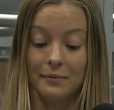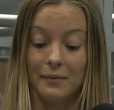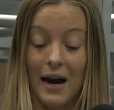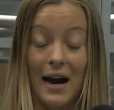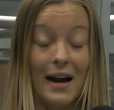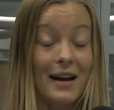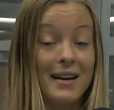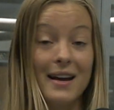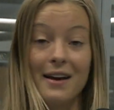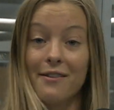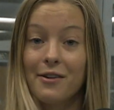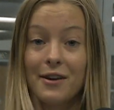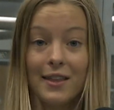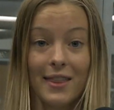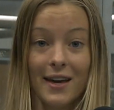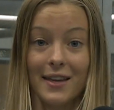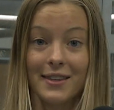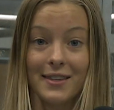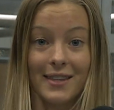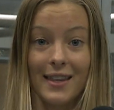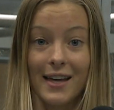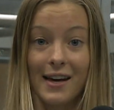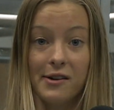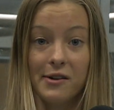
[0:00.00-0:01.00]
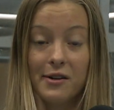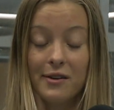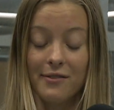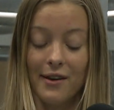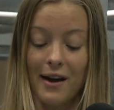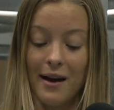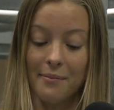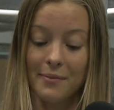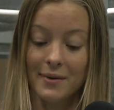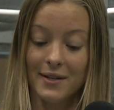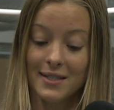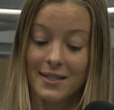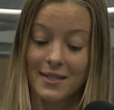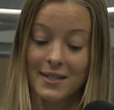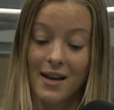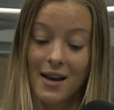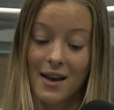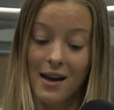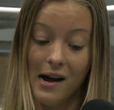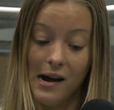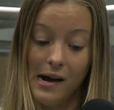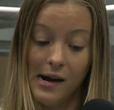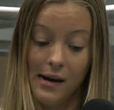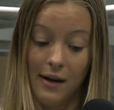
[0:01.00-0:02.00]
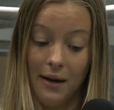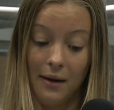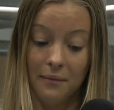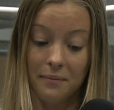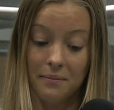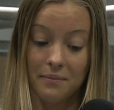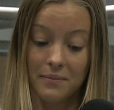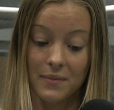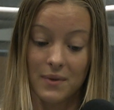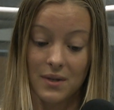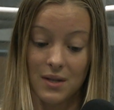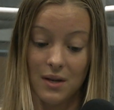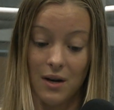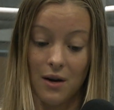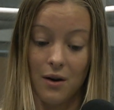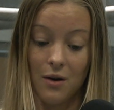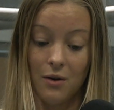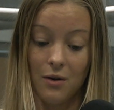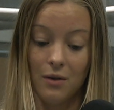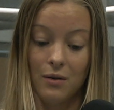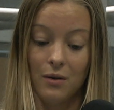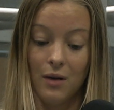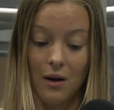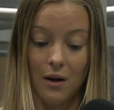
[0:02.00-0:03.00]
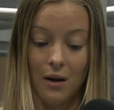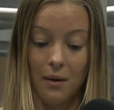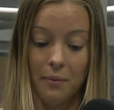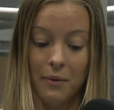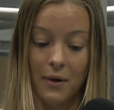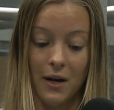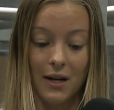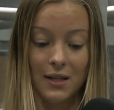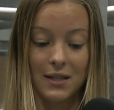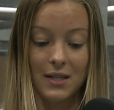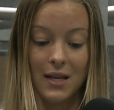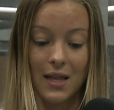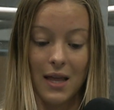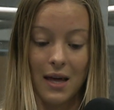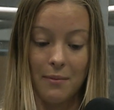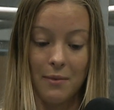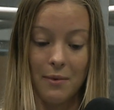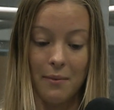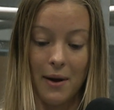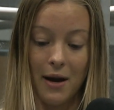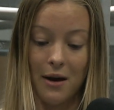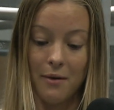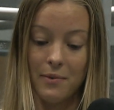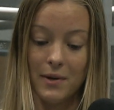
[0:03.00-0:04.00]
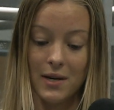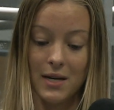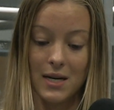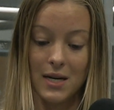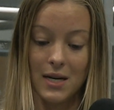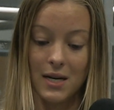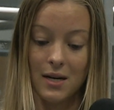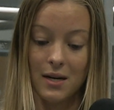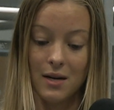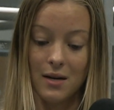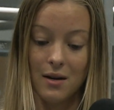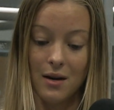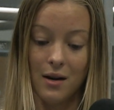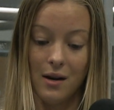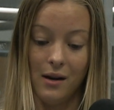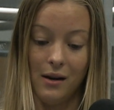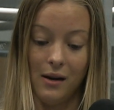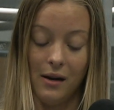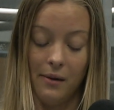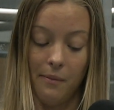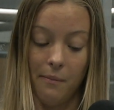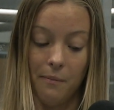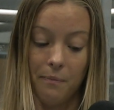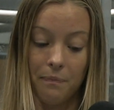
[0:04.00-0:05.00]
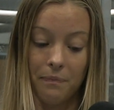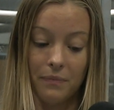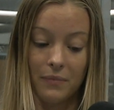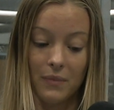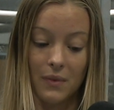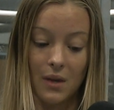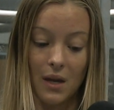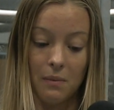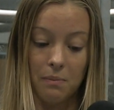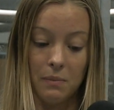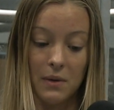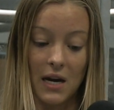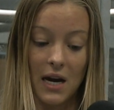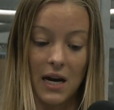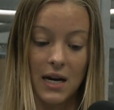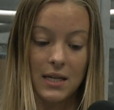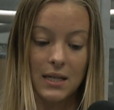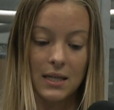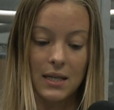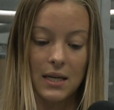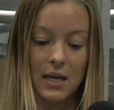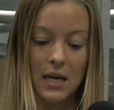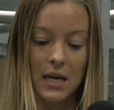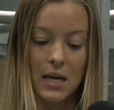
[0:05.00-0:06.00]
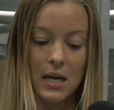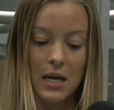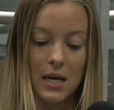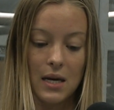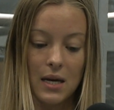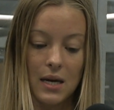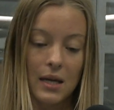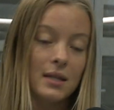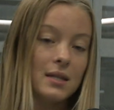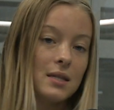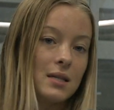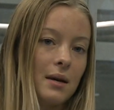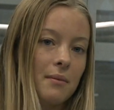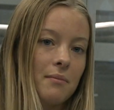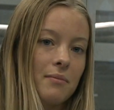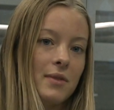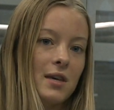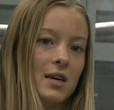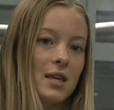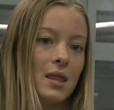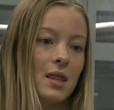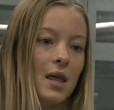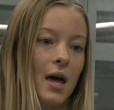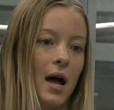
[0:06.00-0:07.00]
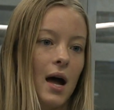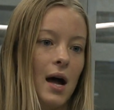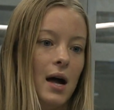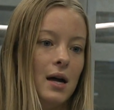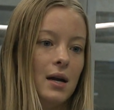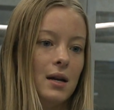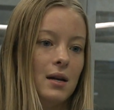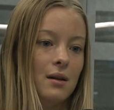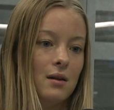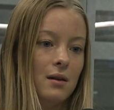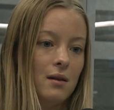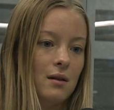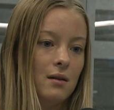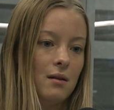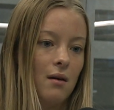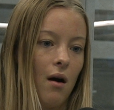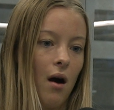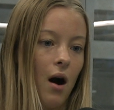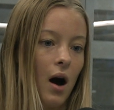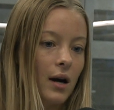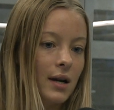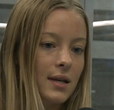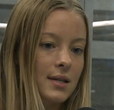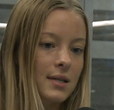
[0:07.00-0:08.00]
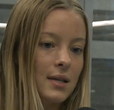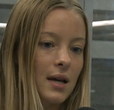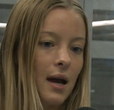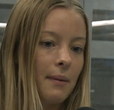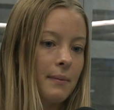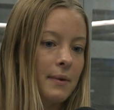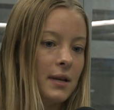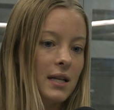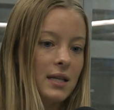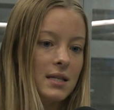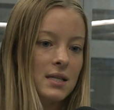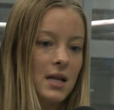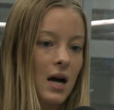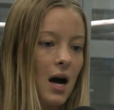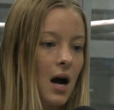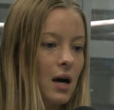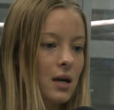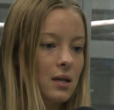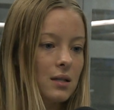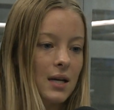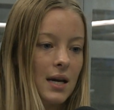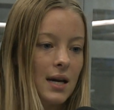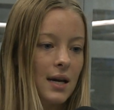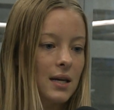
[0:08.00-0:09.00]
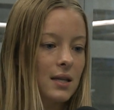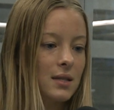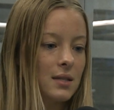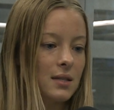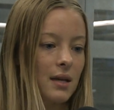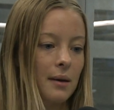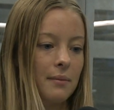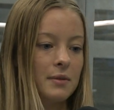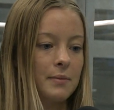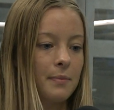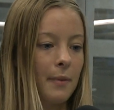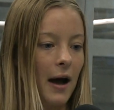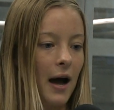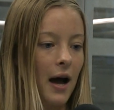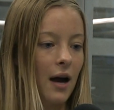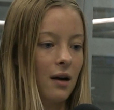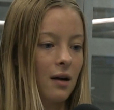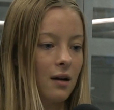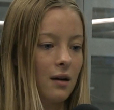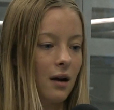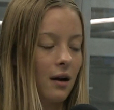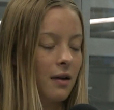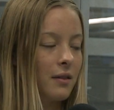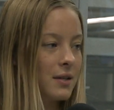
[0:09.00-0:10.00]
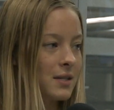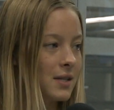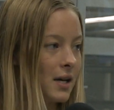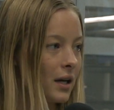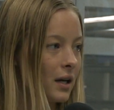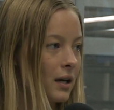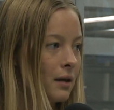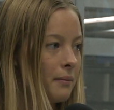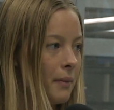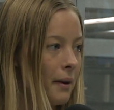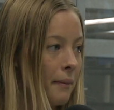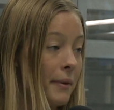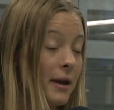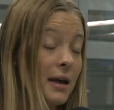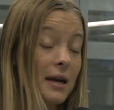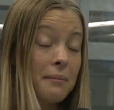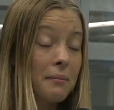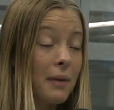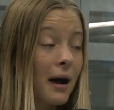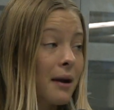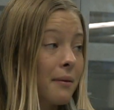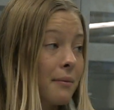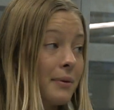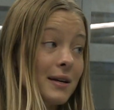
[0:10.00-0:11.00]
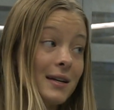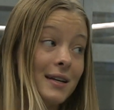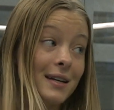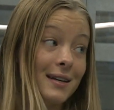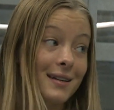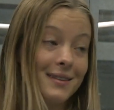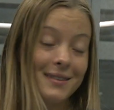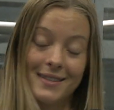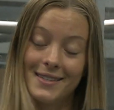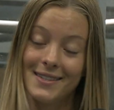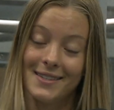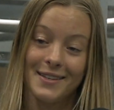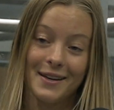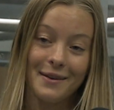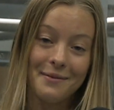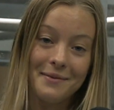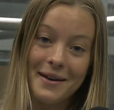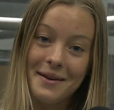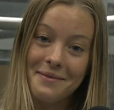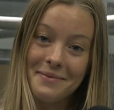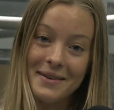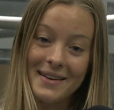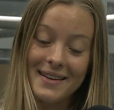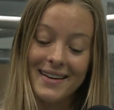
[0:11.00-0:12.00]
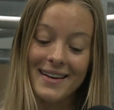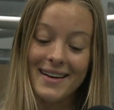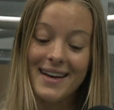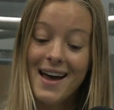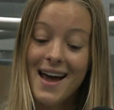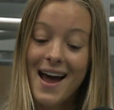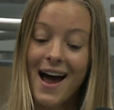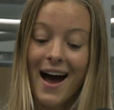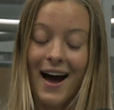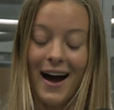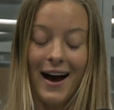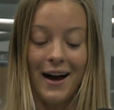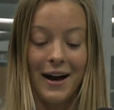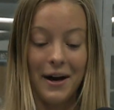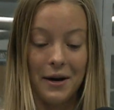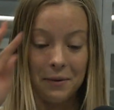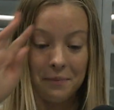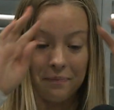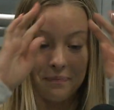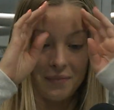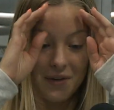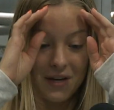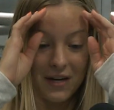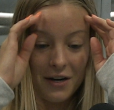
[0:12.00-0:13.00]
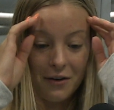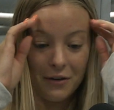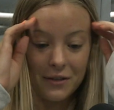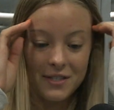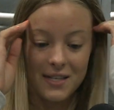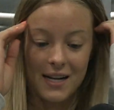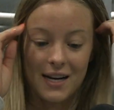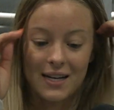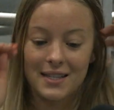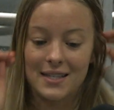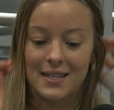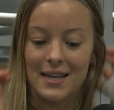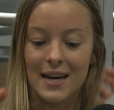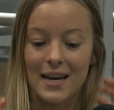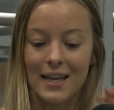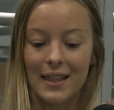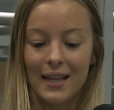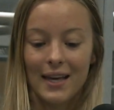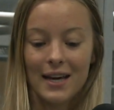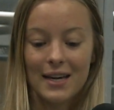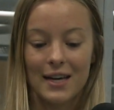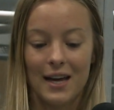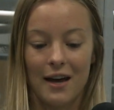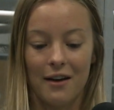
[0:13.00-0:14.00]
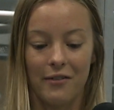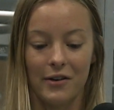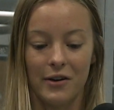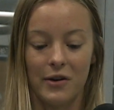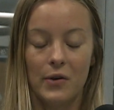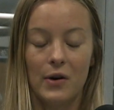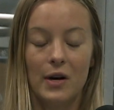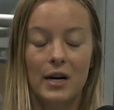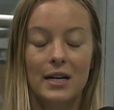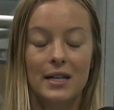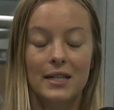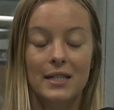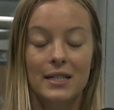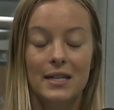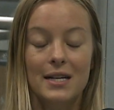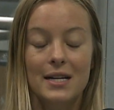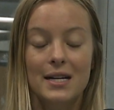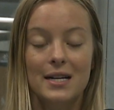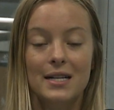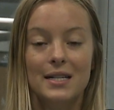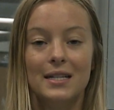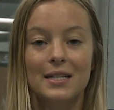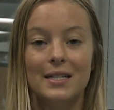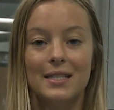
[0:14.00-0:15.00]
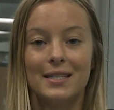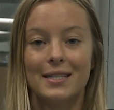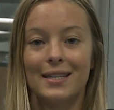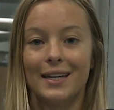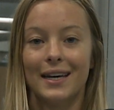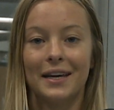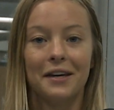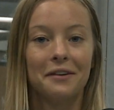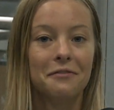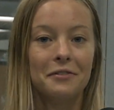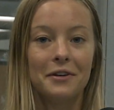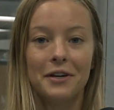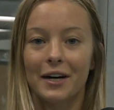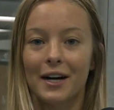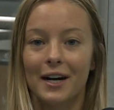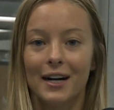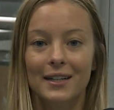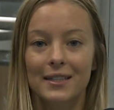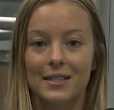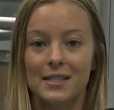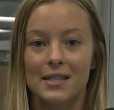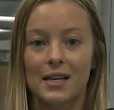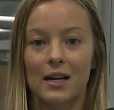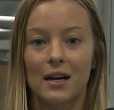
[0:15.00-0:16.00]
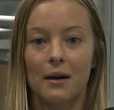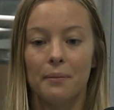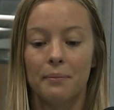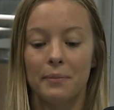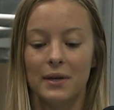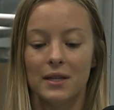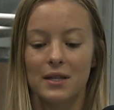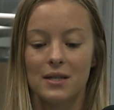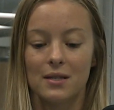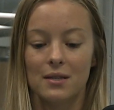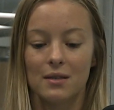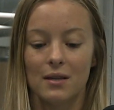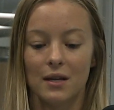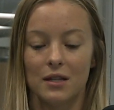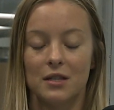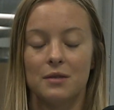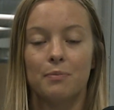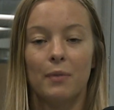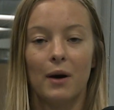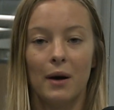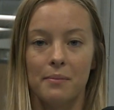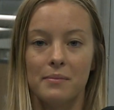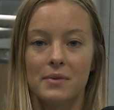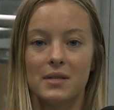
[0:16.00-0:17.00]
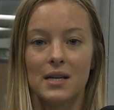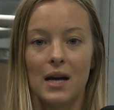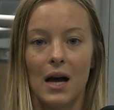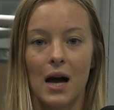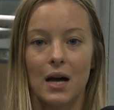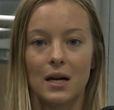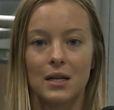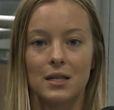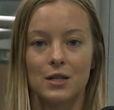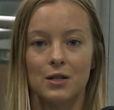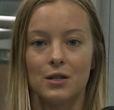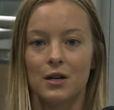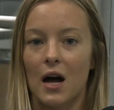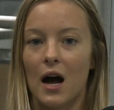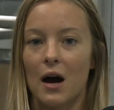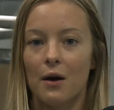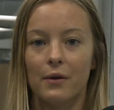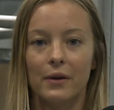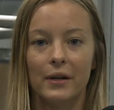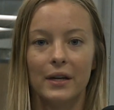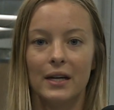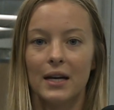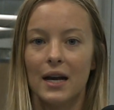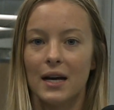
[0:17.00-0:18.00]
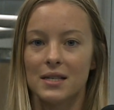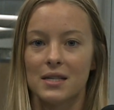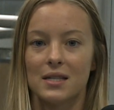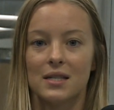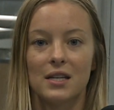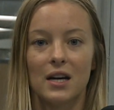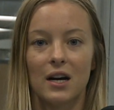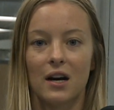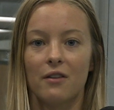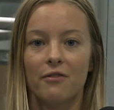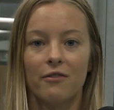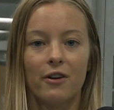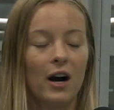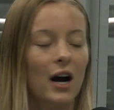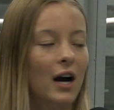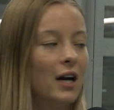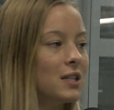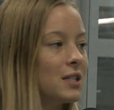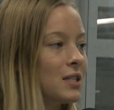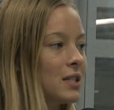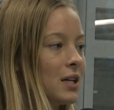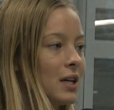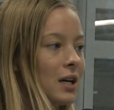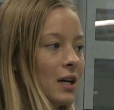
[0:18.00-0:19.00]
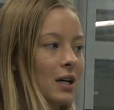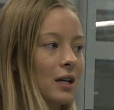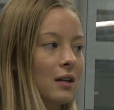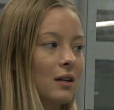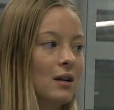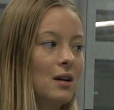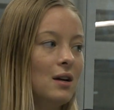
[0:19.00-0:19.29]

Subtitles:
I never thought that would have happened. So applaud to them, in my opinion, because it's something that, honestly, I mean, it's not taking steps back on the Second Amendment, in my opinion. This is all. It's not saying like everyone needs to give their guns up. It's bump stocks. They're not really necessary for hunting.